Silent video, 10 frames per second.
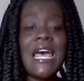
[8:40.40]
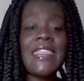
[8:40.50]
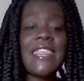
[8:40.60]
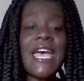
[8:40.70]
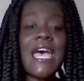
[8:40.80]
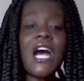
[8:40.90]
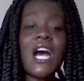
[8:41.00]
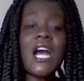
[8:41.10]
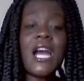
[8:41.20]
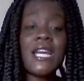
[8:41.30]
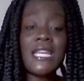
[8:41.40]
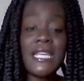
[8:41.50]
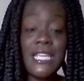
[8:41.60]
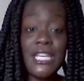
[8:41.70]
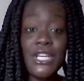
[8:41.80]
that are
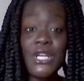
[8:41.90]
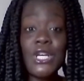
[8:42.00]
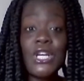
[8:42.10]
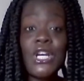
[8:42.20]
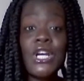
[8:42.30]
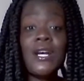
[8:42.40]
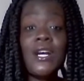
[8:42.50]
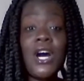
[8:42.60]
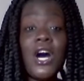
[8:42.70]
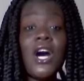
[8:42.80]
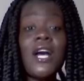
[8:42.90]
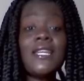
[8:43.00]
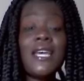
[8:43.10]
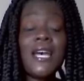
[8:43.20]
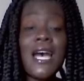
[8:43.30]
here
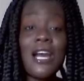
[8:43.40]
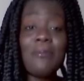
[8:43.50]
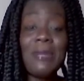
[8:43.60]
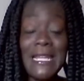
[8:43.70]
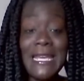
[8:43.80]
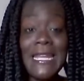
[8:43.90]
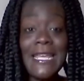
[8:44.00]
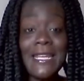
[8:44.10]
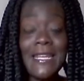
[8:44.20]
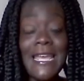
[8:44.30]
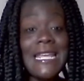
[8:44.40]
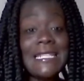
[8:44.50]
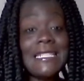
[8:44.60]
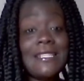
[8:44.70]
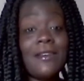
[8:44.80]
on our planet, and
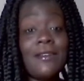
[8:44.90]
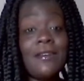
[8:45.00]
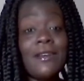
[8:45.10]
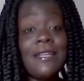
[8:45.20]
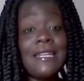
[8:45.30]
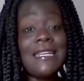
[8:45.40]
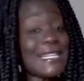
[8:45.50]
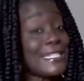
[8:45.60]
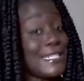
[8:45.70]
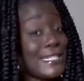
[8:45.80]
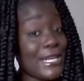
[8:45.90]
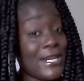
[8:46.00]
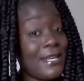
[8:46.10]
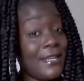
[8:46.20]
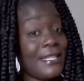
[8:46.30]
it's
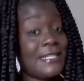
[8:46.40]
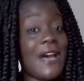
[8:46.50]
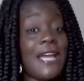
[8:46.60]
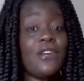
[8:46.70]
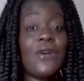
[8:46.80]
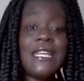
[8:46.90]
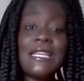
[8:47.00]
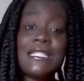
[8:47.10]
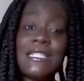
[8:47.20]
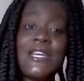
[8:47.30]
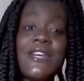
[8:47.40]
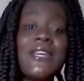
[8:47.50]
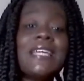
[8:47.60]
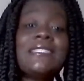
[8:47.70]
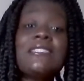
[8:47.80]
necessary, it's vital and necessary
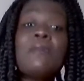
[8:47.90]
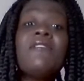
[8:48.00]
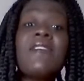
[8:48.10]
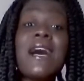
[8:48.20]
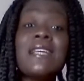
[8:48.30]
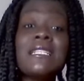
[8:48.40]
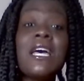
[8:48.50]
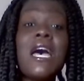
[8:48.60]
that some of us